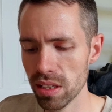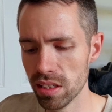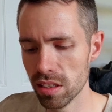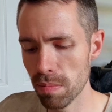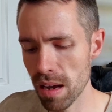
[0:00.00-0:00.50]

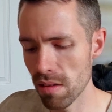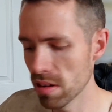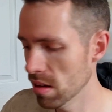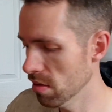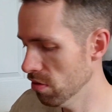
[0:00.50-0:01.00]
this is
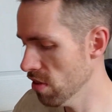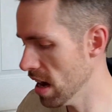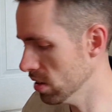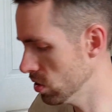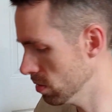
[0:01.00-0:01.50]
about. In
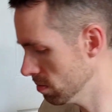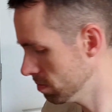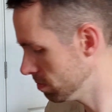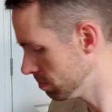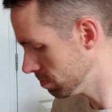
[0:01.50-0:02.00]
fact,
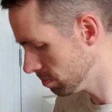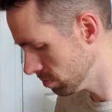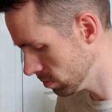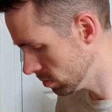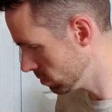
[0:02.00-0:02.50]

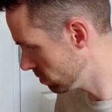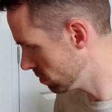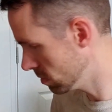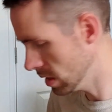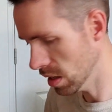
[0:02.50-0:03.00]

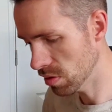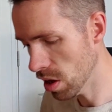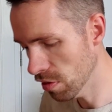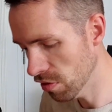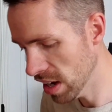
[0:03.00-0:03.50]
no, I've
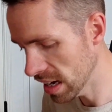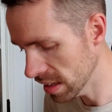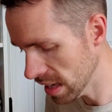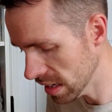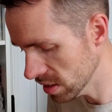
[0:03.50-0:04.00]
got a
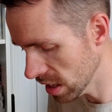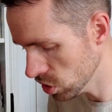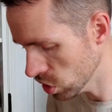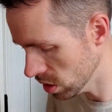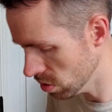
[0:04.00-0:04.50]
feeling that is
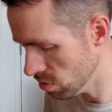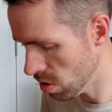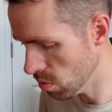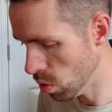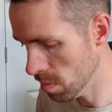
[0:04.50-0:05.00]
actually the
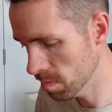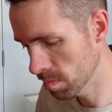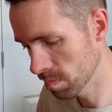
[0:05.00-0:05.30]
wrong one.